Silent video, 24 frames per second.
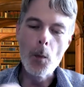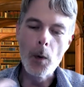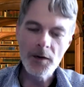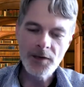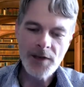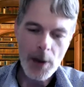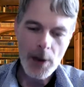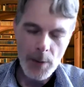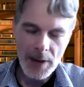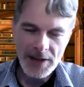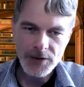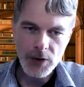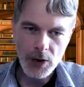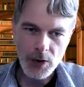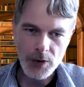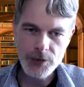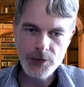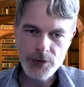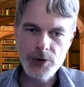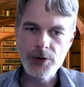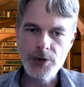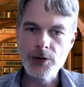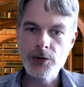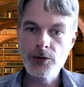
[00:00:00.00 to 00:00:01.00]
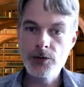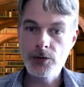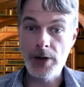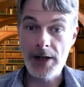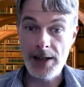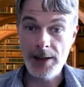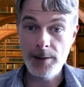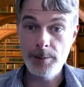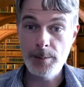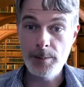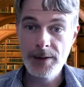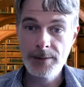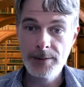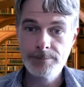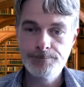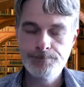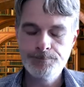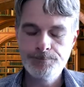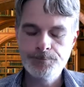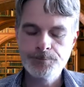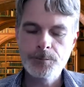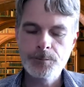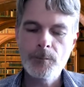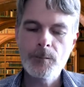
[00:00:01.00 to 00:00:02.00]
What they went on to describe
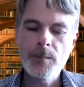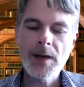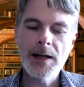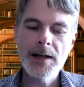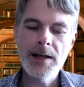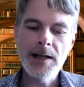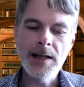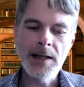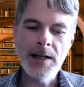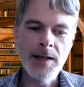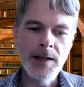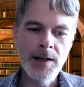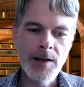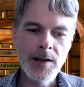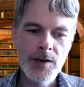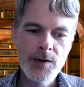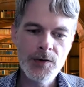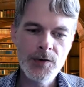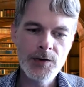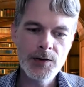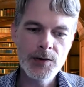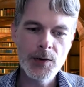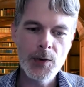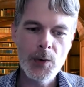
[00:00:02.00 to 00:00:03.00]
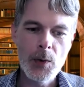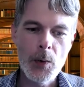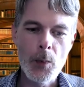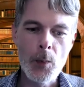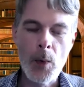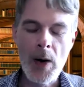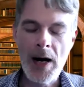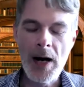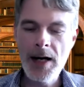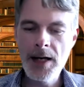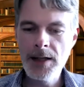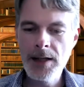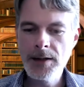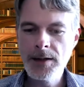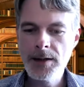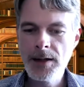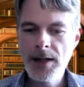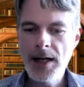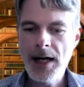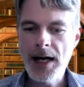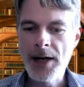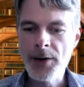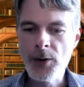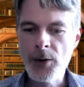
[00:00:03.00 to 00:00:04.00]
is
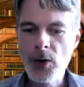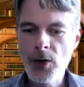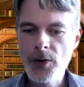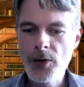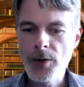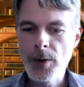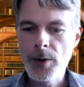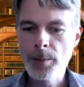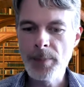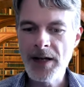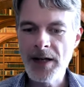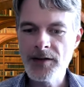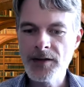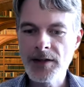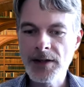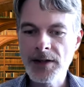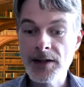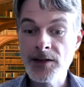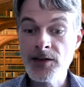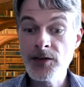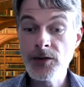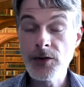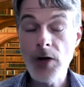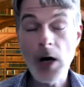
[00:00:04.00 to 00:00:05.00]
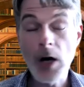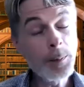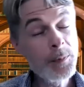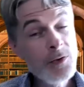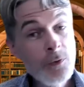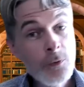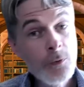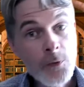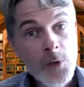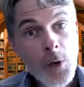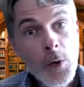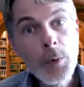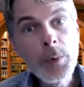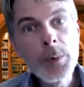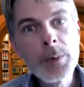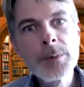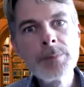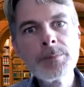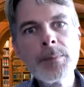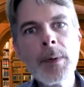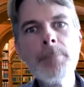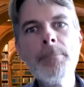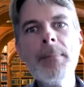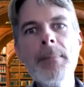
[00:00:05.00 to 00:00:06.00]
when an author basically stops
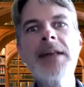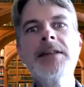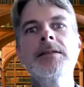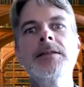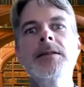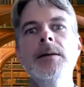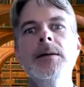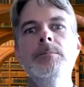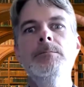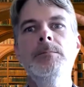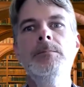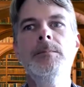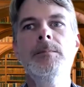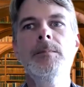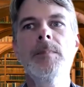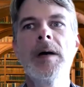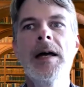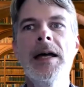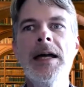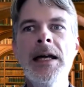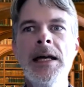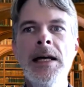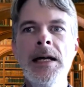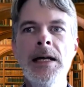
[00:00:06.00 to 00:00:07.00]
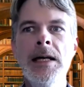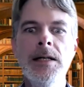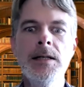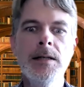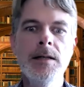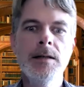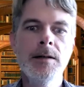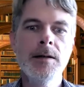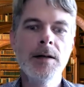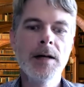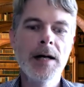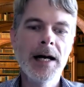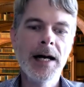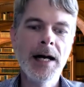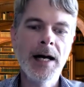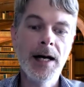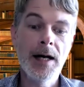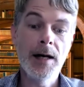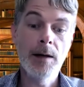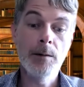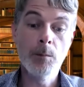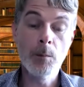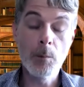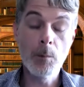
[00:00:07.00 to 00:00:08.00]
forward momentum in
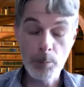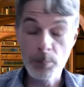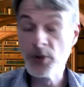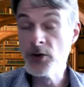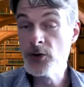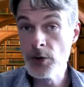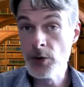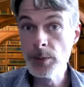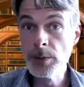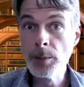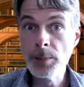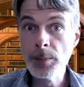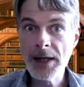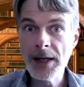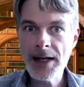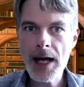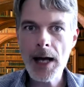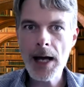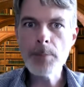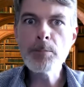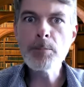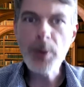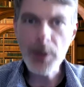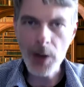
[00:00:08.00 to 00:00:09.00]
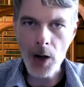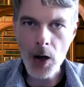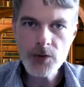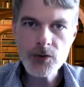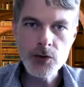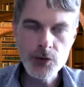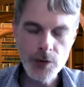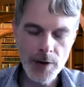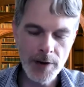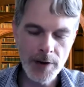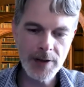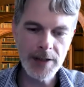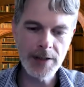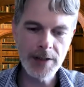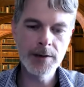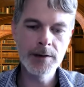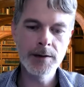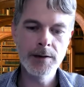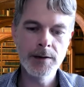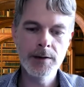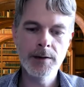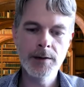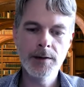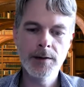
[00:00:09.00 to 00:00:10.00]
um, presumably a plot
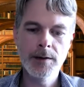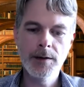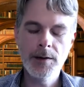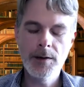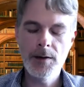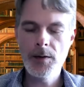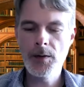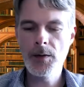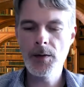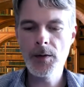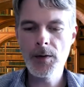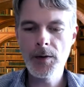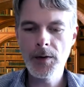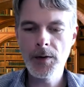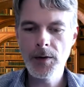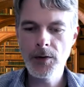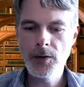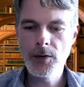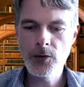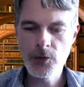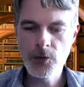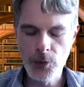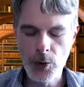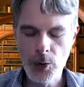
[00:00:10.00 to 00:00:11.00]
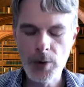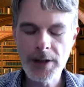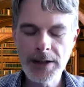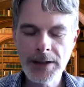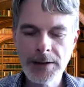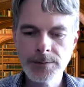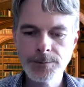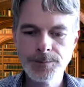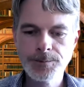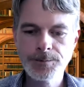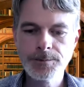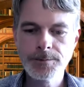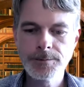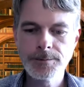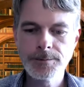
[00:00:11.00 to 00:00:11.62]
driven story